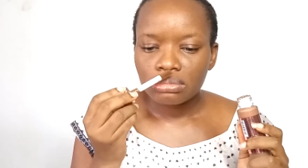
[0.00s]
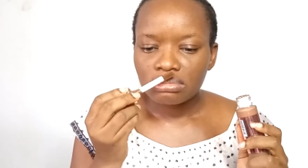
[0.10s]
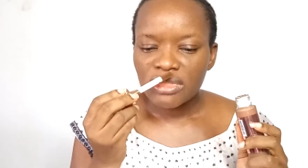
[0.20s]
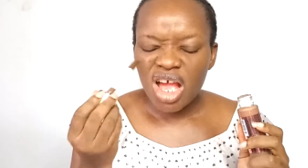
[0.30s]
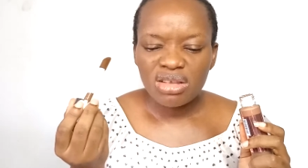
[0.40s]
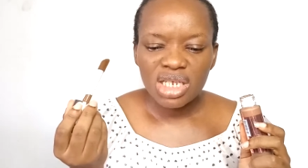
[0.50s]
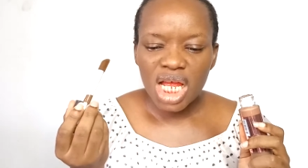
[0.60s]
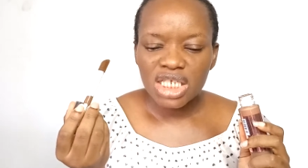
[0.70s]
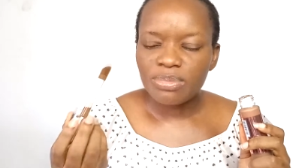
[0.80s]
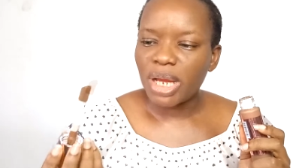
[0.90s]
I don't think
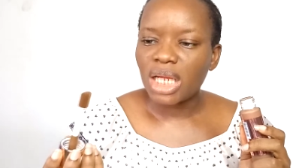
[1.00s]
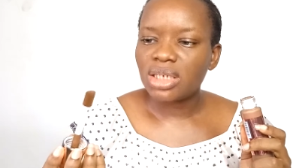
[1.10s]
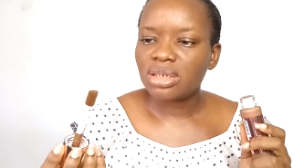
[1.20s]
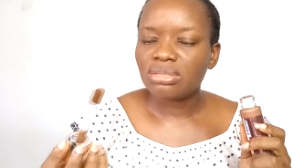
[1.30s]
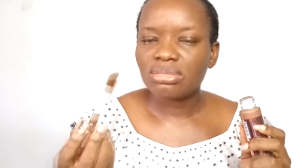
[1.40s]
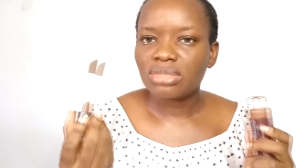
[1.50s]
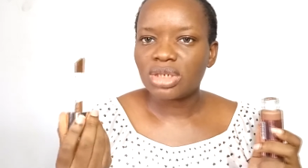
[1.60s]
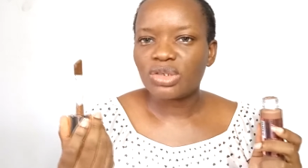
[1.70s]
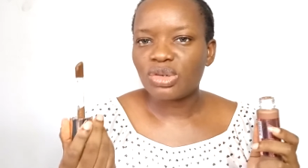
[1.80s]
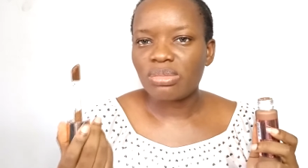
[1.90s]
that's bad. It's
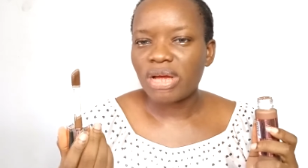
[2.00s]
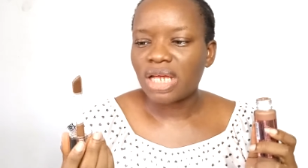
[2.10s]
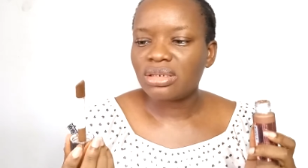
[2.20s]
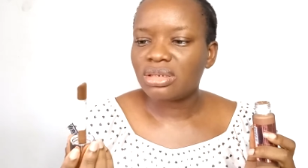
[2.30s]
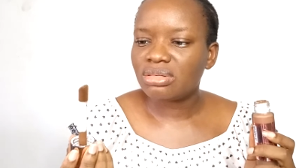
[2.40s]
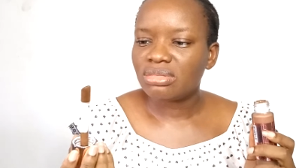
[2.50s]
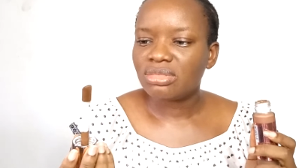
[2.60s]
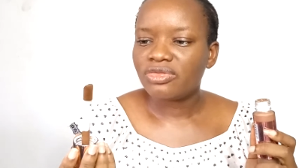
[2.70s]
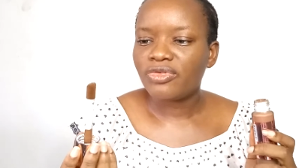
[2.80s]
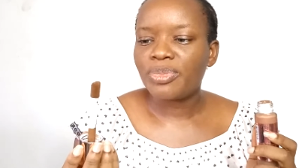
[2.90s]
not so bad.
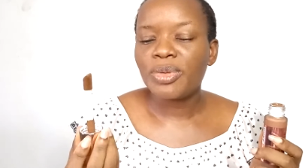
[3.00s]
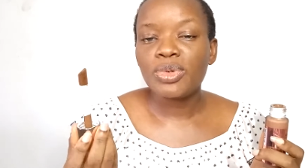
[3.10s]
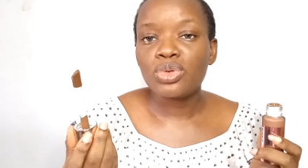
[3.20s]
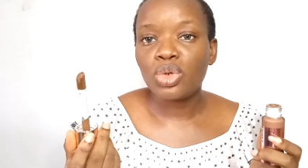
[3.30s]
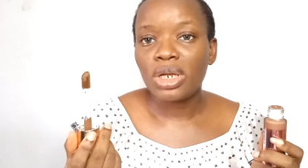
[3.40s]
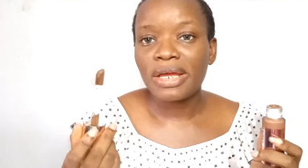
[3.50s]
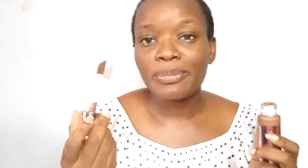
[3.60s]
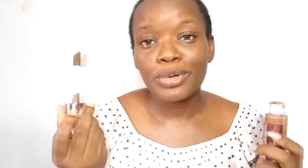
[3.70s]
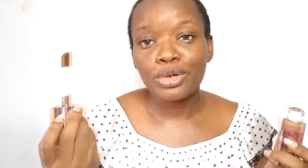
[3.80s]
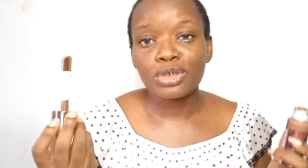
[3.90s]
For people who don't like
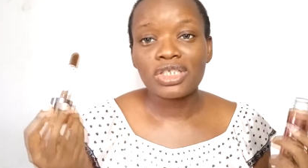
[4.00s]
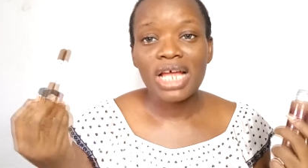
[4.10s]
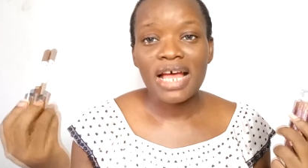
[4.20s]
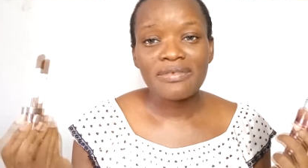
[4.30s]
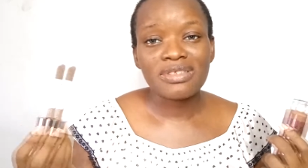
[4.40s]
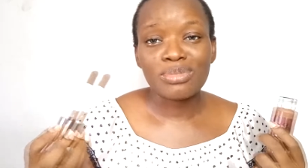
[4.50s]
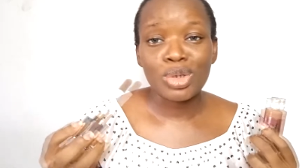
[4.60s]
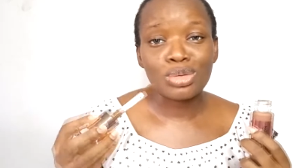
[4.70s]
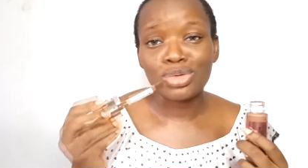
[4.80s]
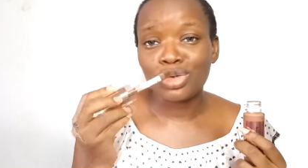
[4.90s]
products that have
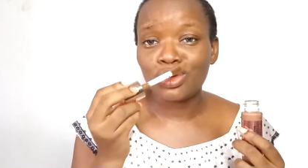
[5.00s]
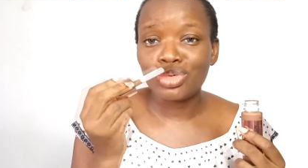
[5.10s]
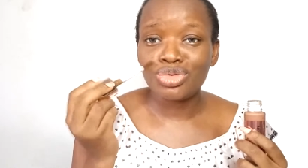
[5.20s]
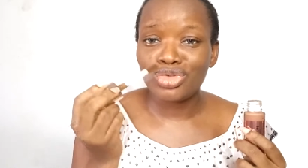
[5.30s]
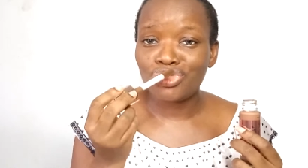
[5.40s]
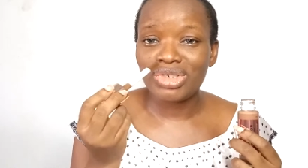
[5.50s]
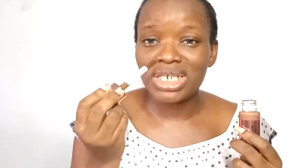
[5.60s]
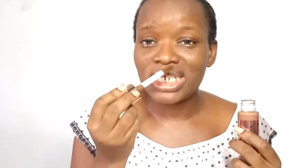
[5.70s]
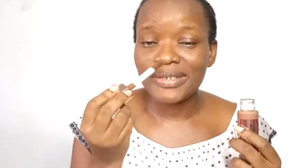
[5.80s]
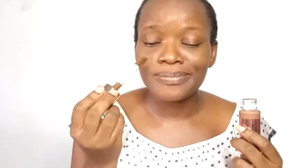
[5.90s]
smell, you won't
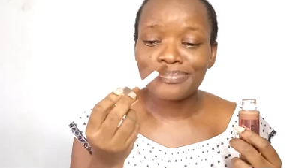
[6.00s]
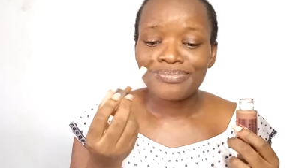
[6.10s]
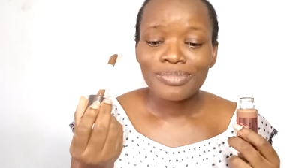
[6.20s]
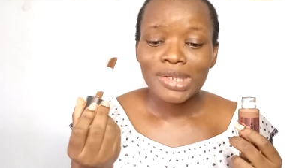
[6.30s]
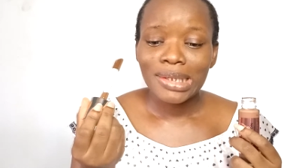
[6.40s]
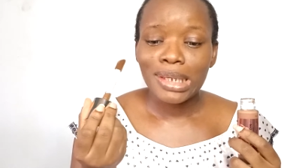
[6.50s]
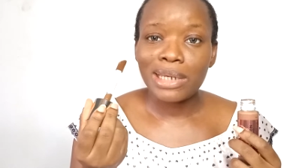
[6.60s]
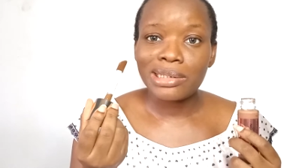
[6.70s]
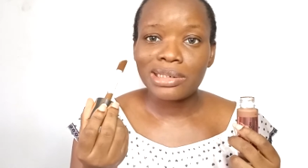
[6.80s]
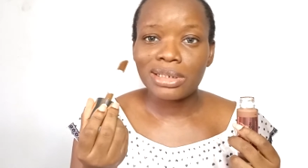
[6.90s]
really
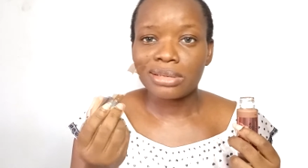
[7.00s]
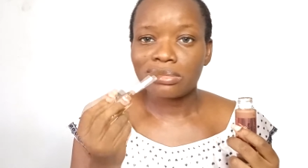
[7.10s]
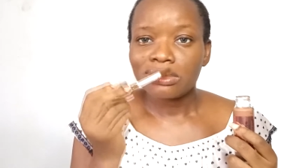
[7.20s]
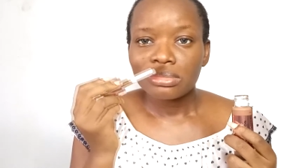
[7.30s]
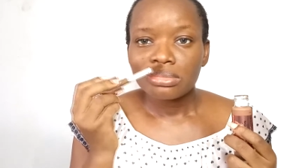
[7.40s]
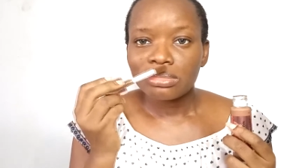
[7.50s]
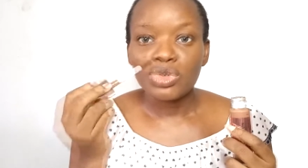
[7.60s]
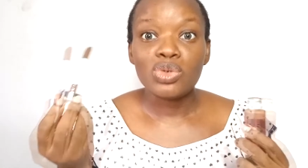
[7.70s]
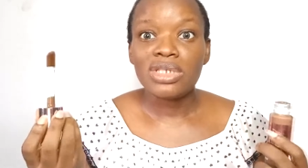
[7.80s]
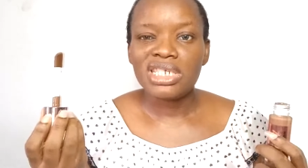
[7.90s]
like
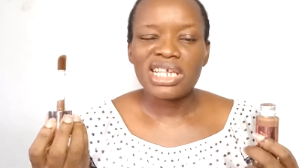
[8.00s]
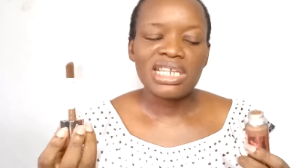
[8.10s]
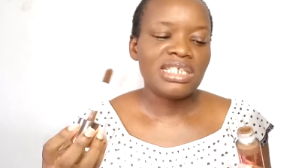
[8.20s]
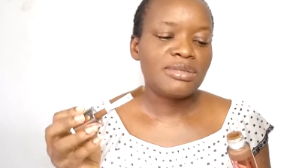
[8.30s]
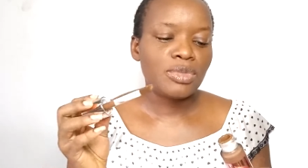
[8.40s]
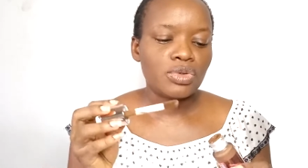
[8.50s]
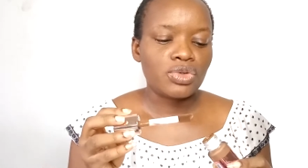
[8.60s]
notice any smell.